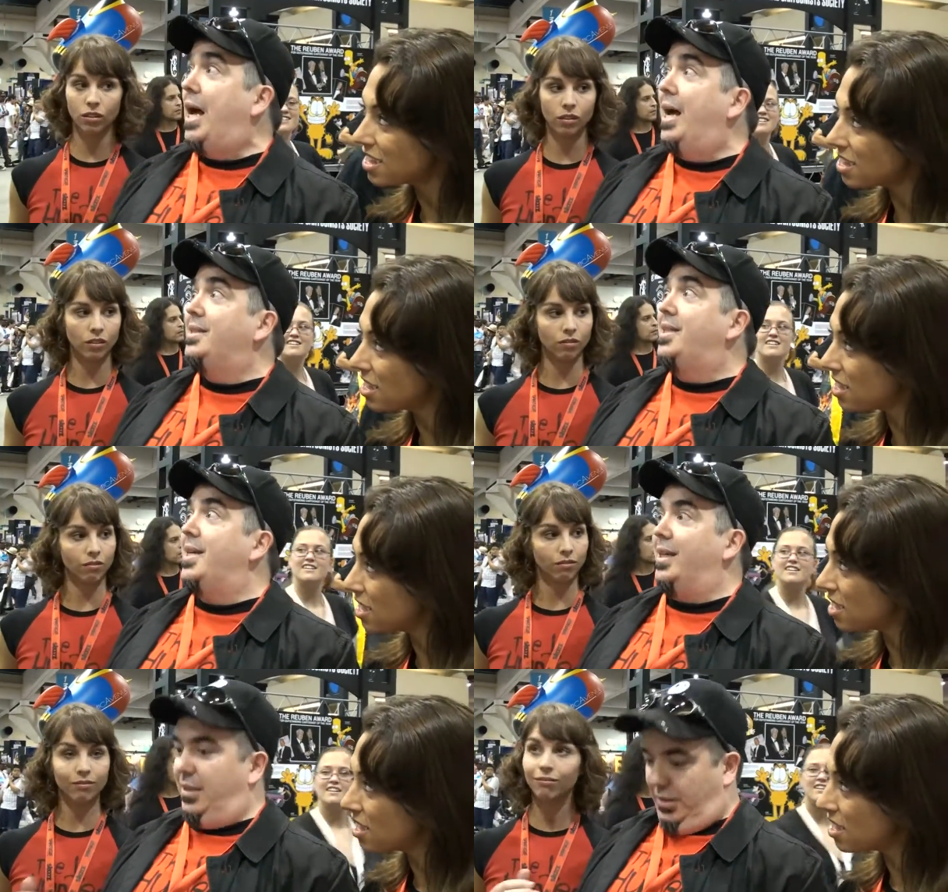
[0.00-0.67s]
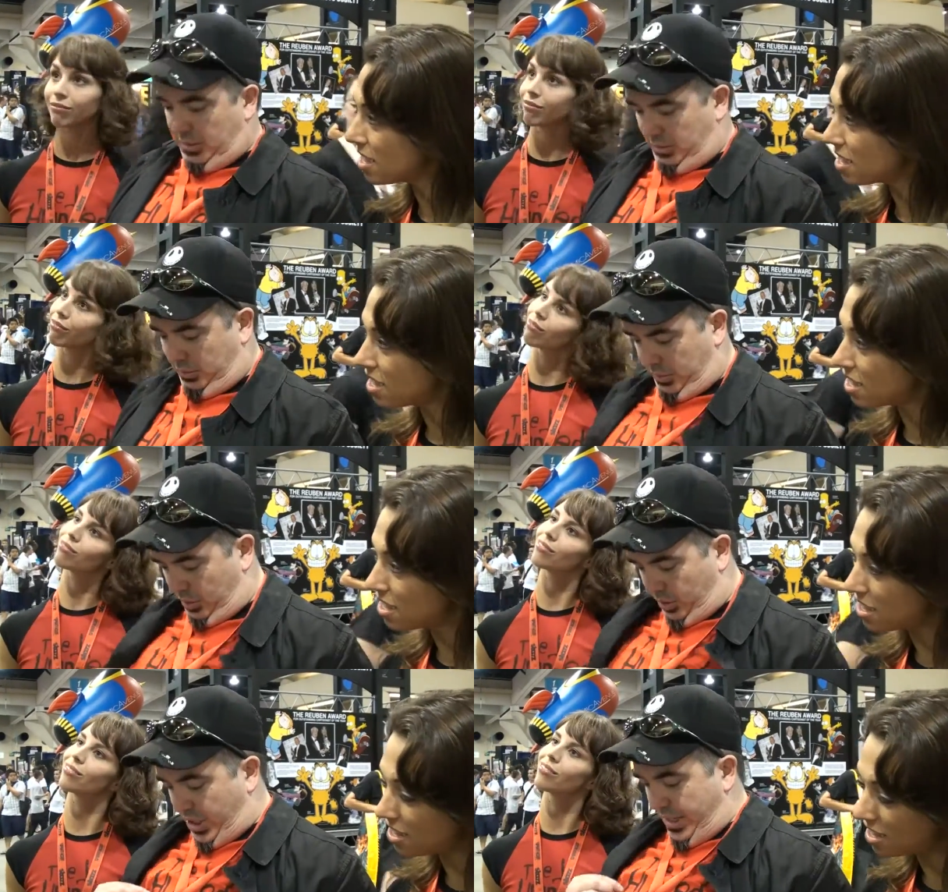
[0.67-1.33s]
Speaker 1: The Hunted.
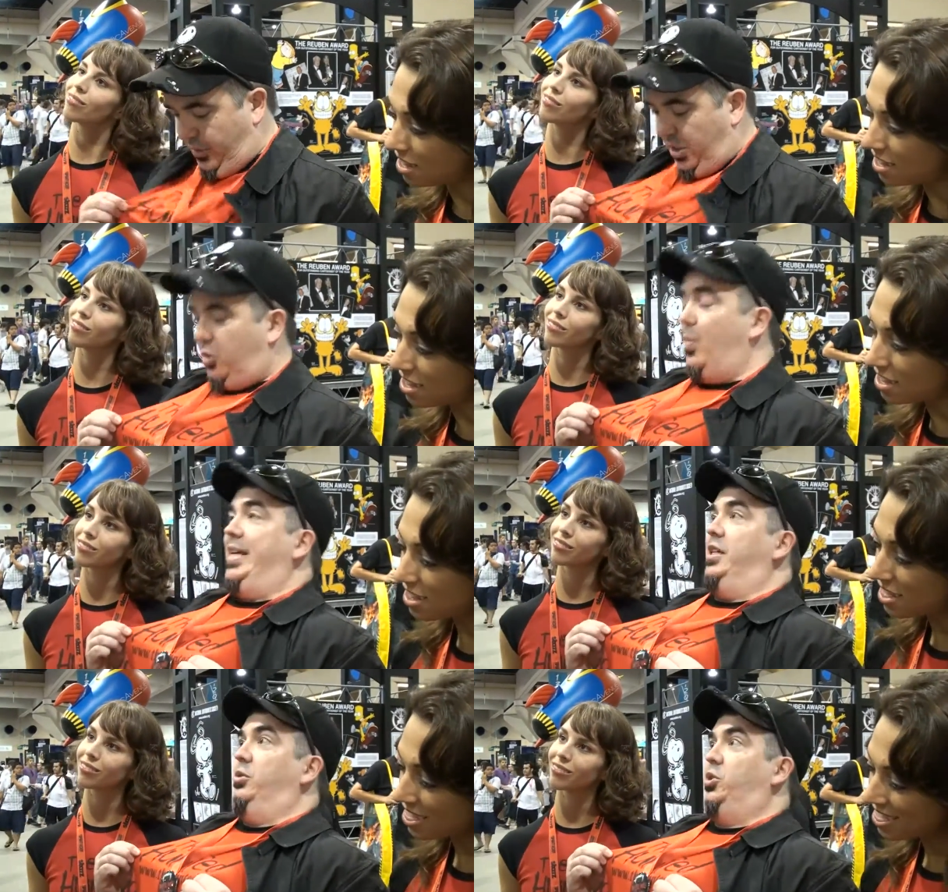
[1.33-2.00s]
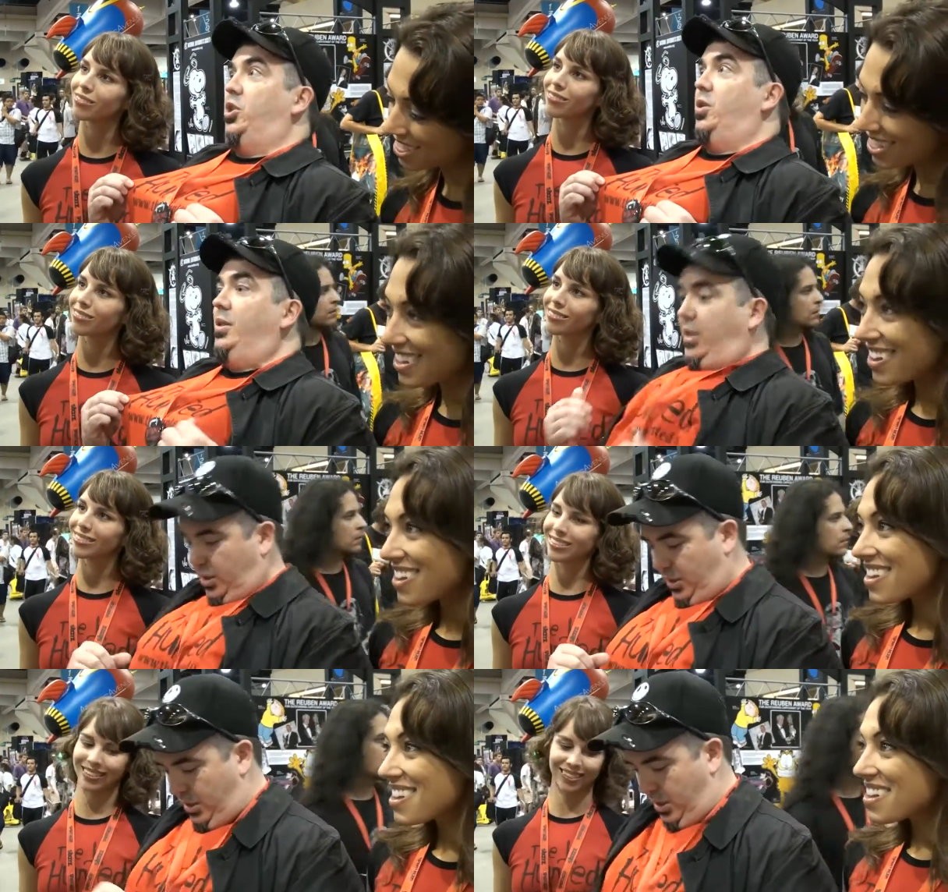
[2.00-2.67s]
Check out these swanky new
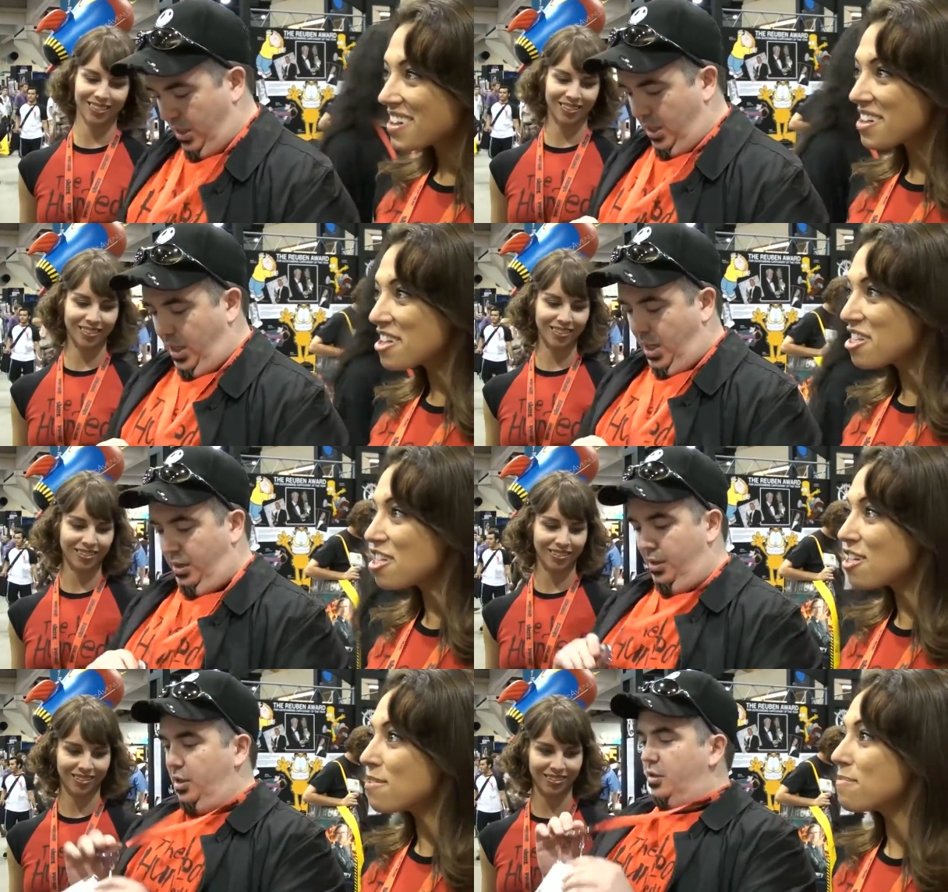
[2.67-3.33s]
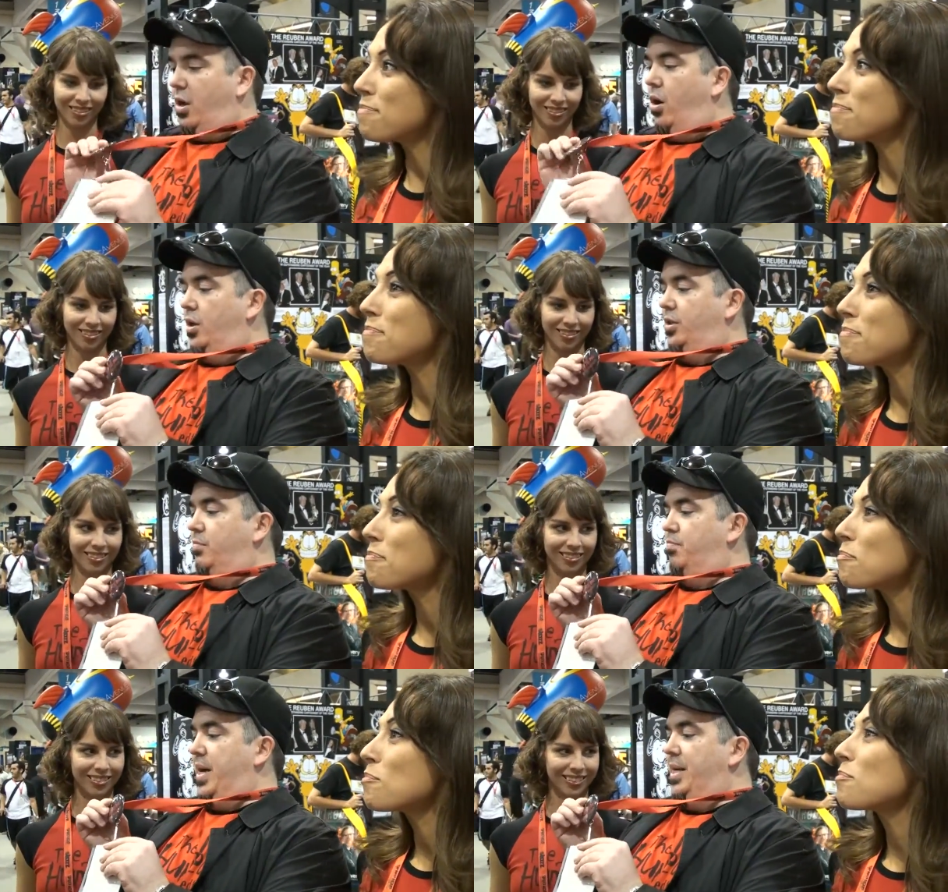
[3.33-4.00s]
shirts. And these
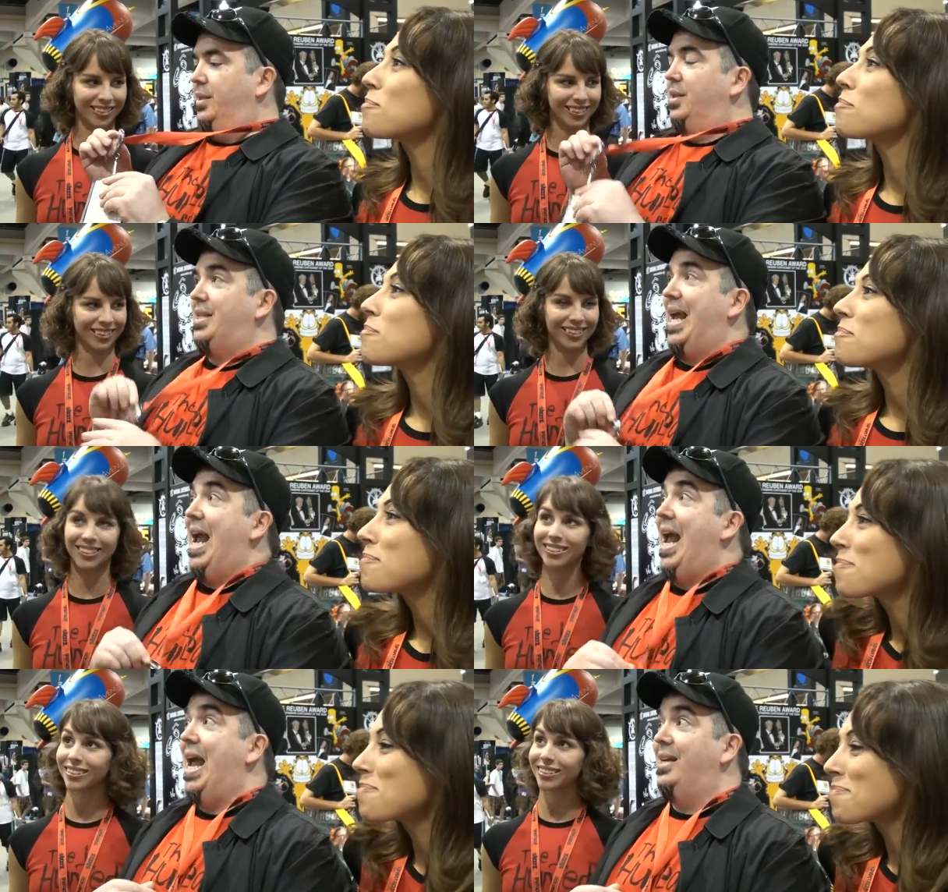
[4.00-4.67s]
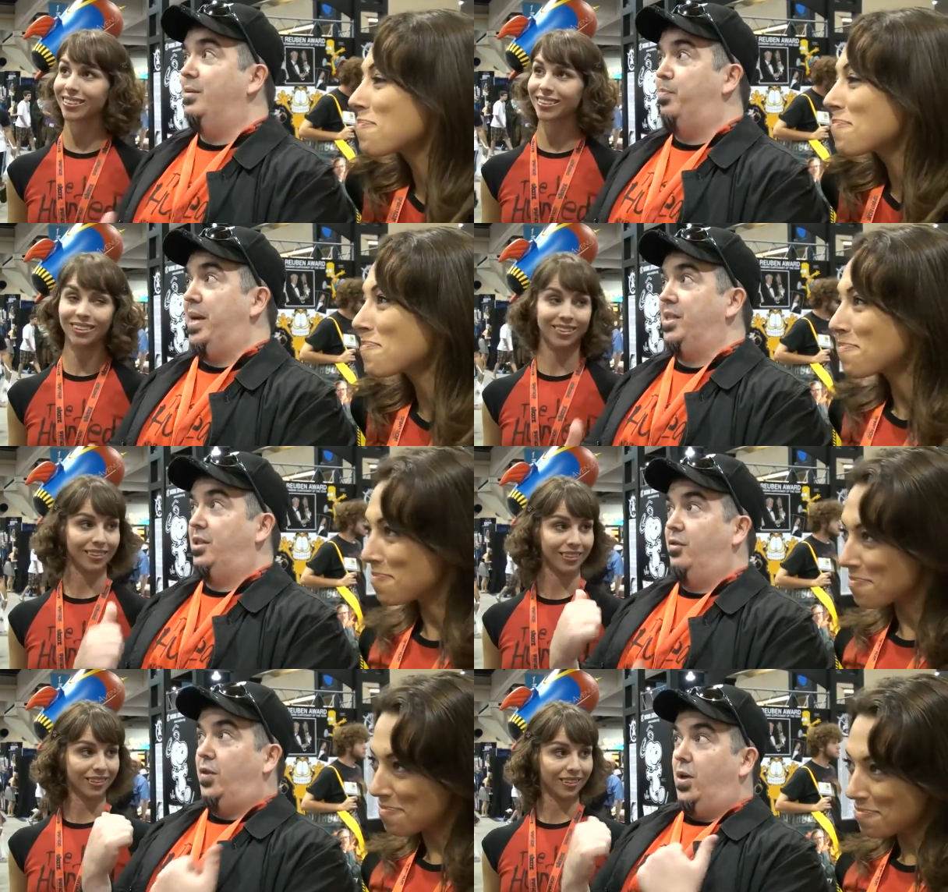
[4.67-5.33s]
awesome buttons, and
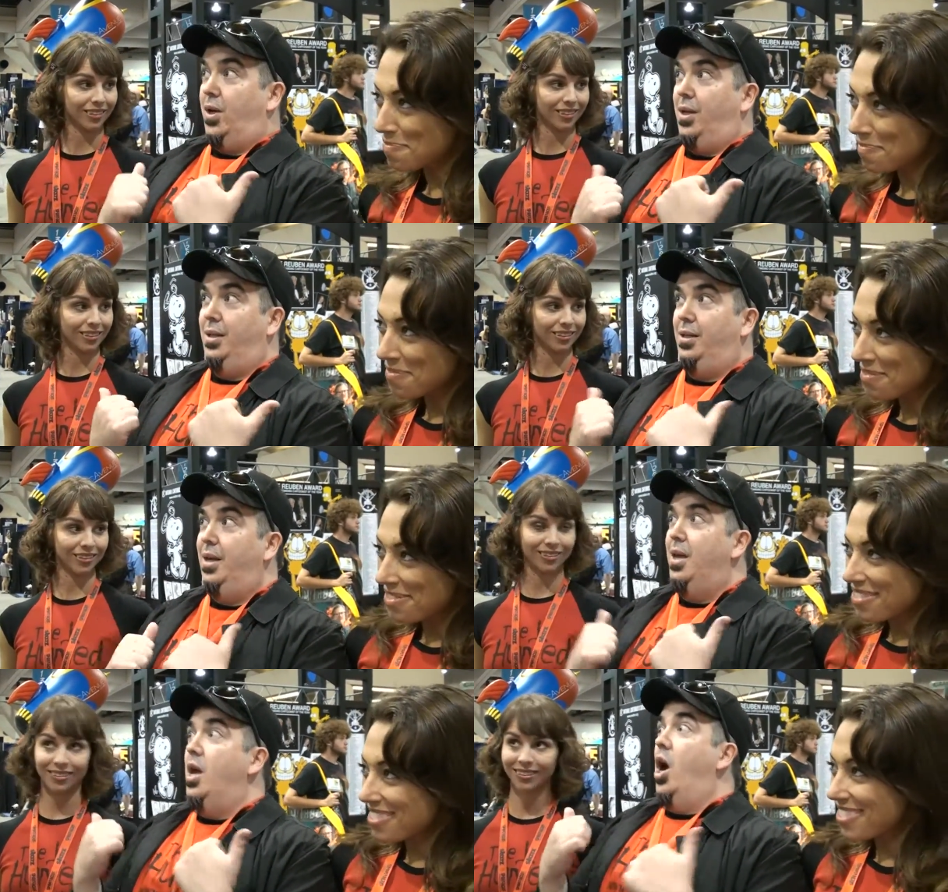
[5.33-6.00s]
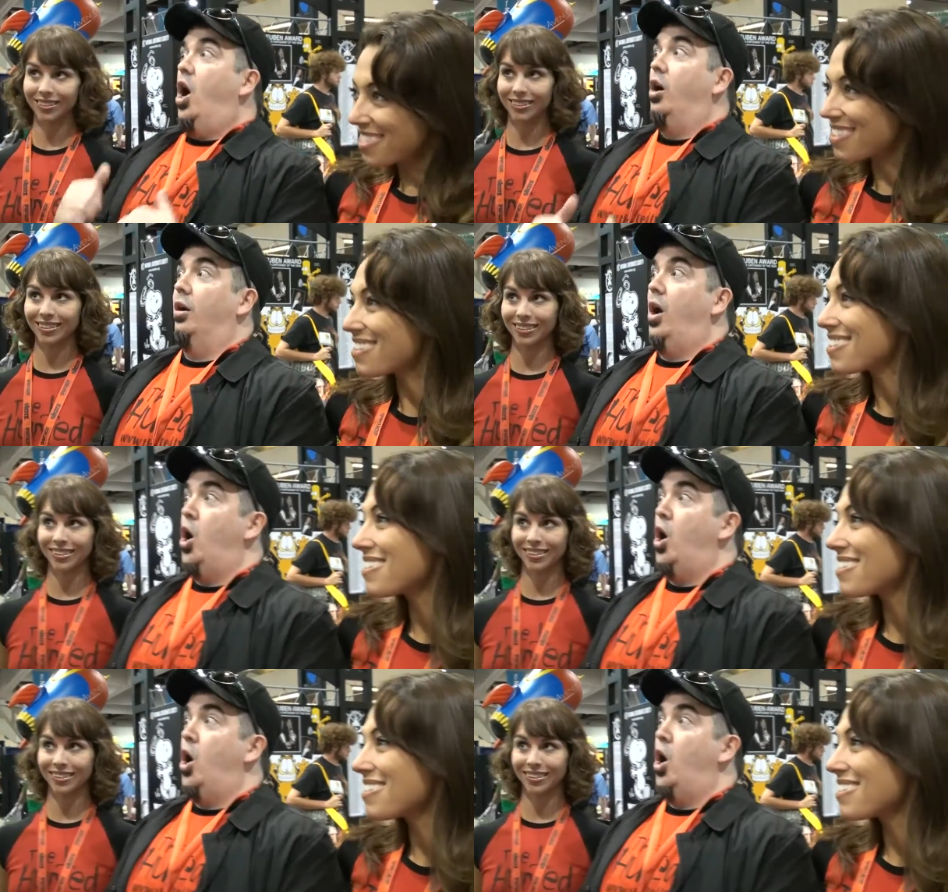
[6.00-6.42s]
best of all, our